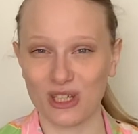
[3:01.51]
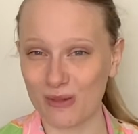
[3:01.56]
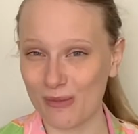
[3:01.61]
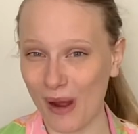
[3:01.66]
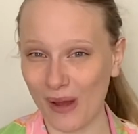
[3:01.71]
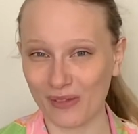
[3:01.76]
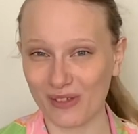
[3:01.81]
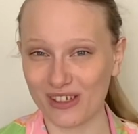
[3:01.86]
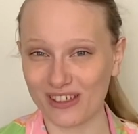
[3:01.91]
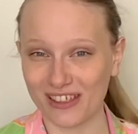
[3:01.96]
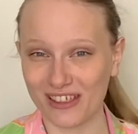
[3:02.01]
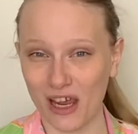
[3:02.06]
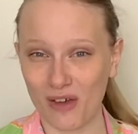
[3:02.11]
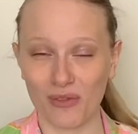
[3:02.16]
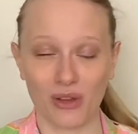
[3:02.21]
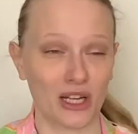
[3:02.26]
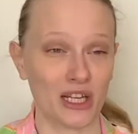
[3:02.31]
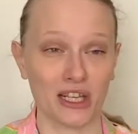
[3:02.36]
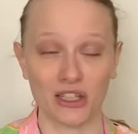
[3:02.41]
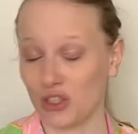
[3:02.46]
about this stuff,
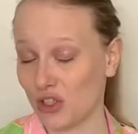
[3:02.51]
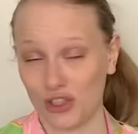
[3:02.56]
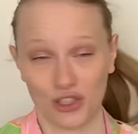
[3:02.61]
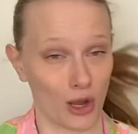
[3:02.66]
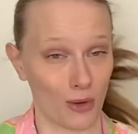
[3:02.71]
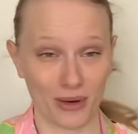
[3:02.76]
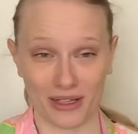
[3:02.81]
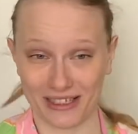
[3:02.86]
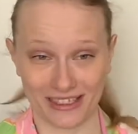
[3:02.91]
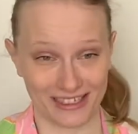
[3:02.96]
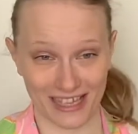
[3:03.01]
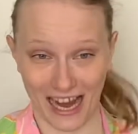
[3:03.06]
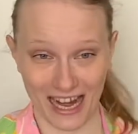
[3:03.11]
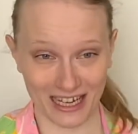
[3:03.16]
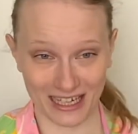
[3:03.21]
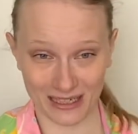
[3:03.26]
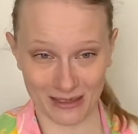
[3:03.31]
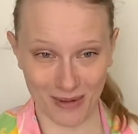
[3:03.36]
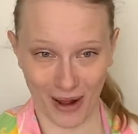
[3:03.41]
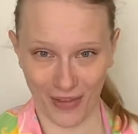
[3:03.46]
and I get so
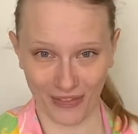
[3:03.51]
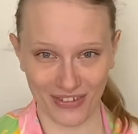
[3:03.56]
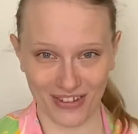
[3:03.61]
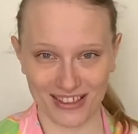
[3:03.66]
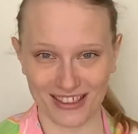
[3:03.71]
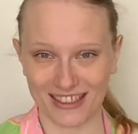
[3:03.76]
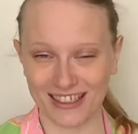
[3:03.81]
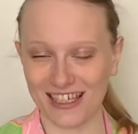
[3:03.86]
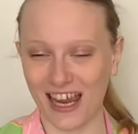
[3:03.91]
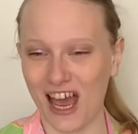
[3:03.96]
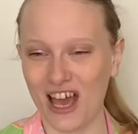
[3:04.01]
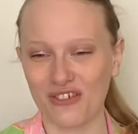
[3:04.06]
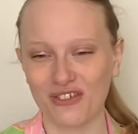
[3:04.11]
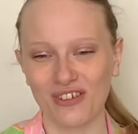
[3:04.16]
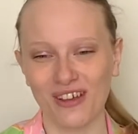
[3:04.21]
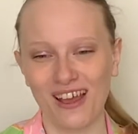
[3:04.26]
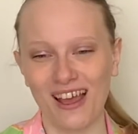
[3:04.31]
excited about this stuff